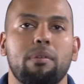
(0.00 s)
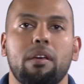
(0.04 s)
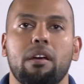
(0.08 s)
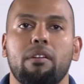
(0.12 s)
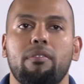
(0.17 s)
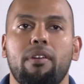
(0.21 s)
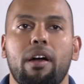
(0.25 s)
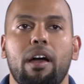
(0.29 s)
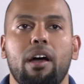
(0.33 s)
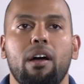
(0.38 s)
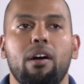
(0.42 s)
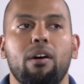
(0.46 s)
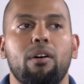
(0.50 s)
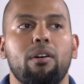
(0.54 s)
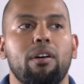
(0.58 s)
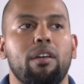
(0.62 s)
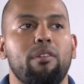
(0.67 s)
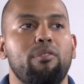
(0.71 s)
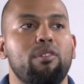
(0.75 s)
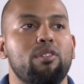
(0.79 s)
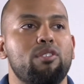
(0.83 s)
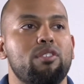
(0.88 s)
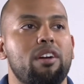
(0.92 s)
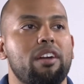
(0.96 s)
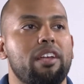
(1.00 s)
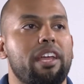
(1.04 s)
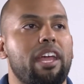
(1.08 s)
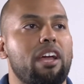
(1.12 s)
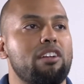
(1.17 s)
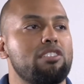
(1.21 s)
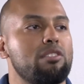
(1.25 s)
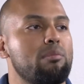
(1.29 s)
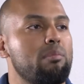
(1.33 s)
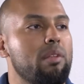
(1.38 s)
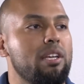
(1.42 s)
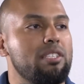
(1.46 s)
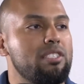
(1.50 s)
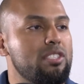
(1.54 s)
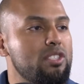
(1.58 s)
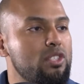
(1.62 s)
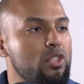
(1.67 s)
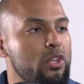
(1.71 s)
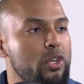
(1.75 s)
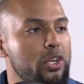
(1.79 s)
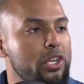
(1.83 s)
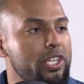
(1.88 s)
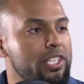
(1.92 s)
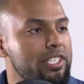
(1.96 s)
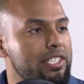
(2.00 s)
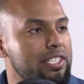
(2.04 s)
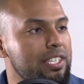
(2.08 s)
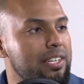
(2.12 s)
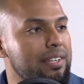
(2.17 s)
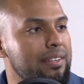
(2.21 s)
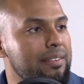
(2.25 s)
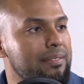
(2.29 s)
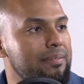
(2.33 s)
me of how if you try to count your blessings, you couldn't.